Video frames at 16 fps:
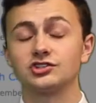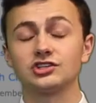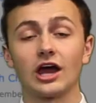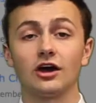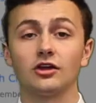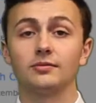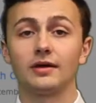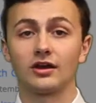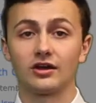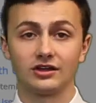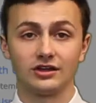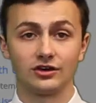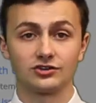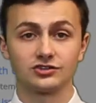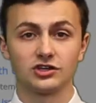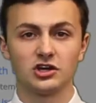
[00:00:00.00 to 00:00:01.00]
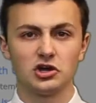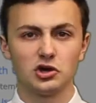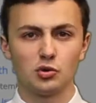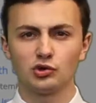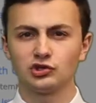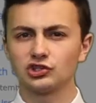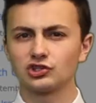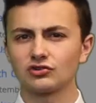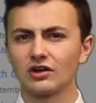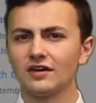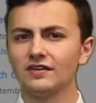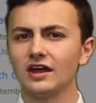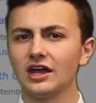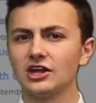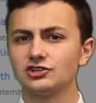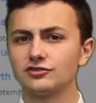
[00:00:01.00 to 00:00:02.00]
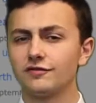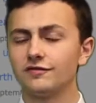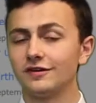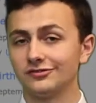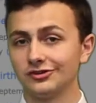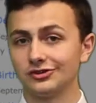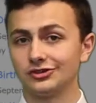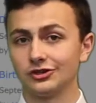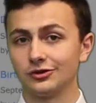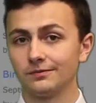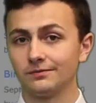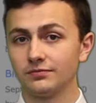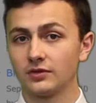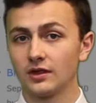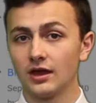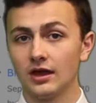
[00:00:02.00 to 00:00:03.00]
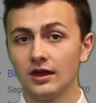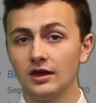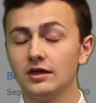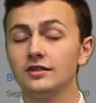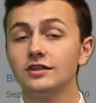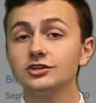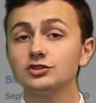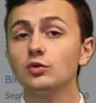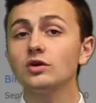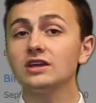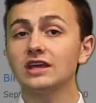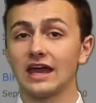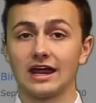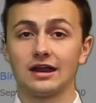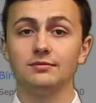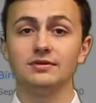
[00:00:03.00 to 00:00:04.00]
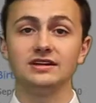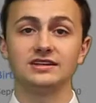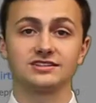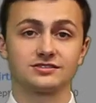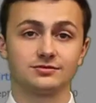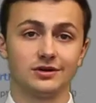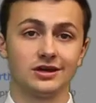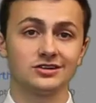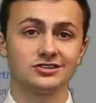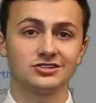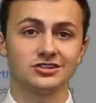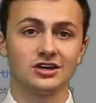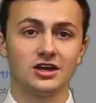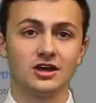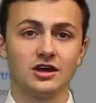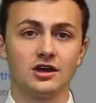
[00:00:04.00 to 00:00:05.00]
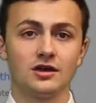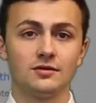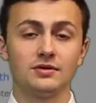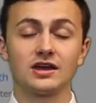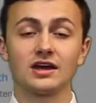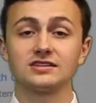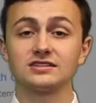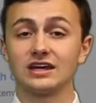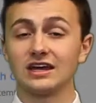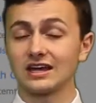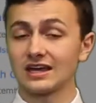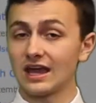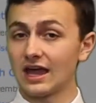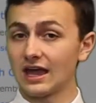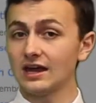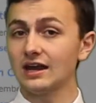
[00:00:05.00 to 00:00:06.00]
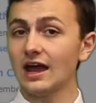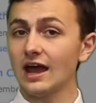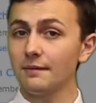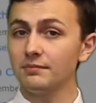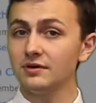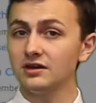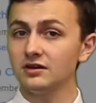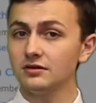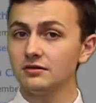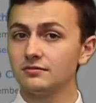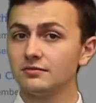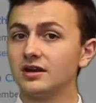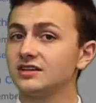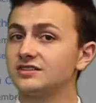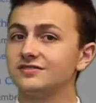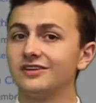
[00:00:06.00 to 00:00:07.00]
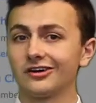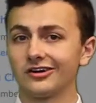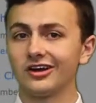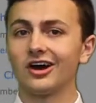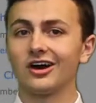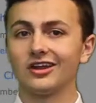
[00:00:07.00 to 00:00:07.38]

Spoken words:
childbearing years, which is around the age of 52. This one can be dismissed because it can happen, but it's very